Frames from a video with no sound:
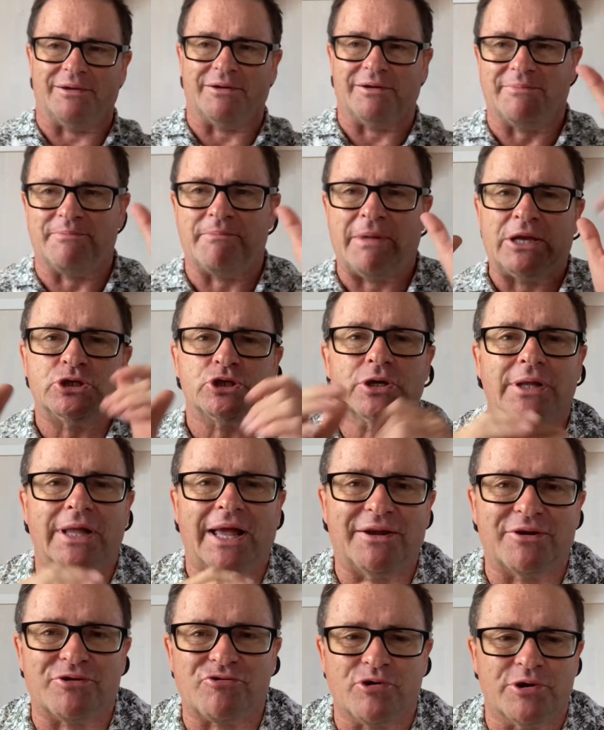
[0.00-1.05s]
magical
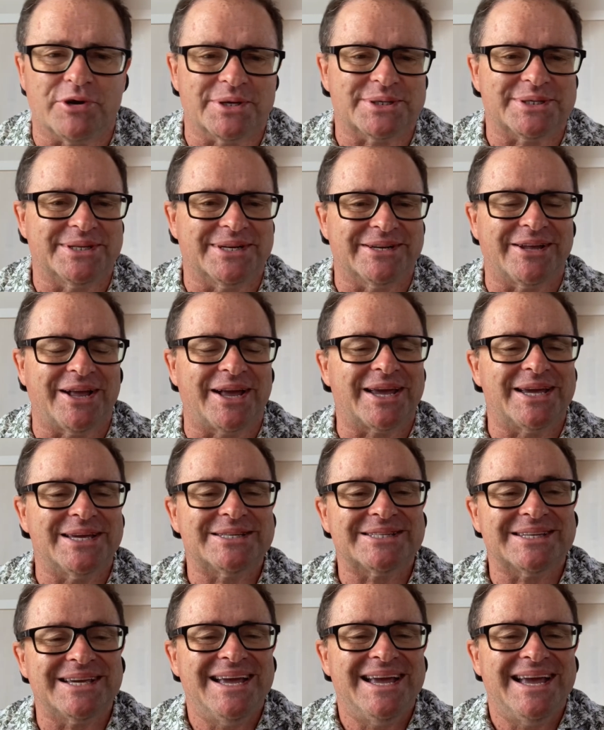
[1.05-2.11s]
electronics in it, I guess.
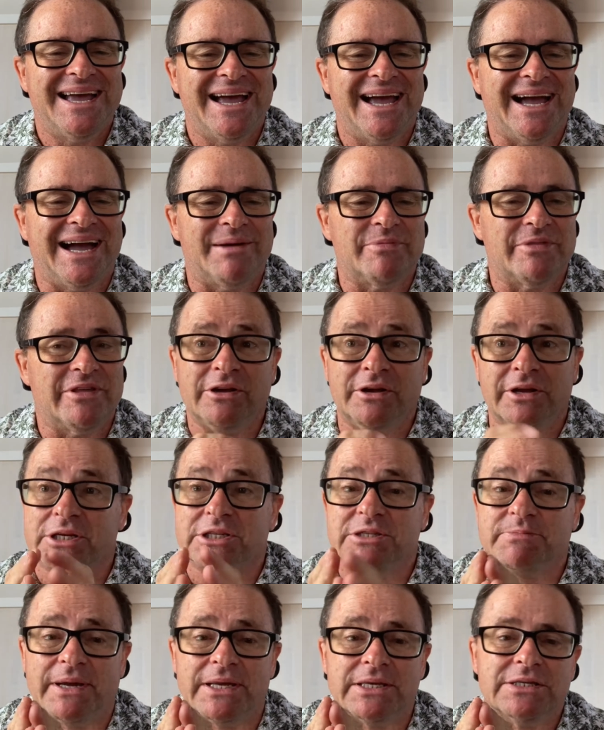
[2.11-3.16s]
They're not
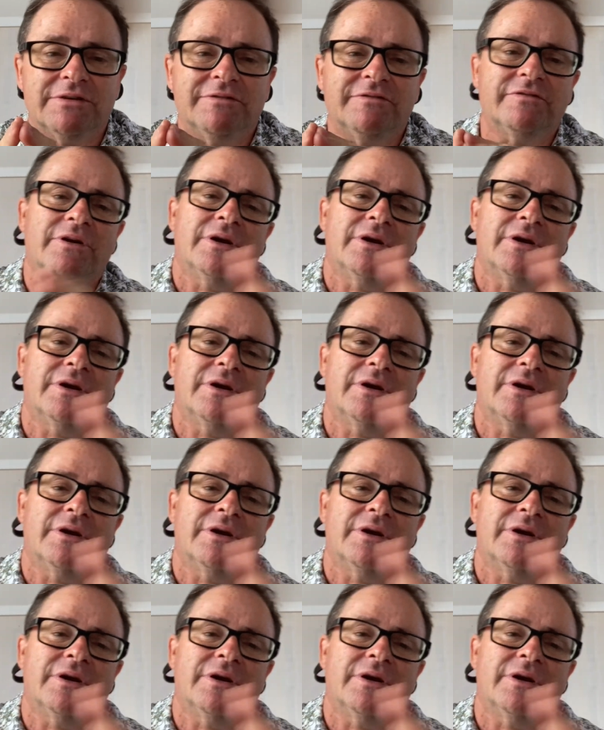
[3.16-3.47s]
expensive.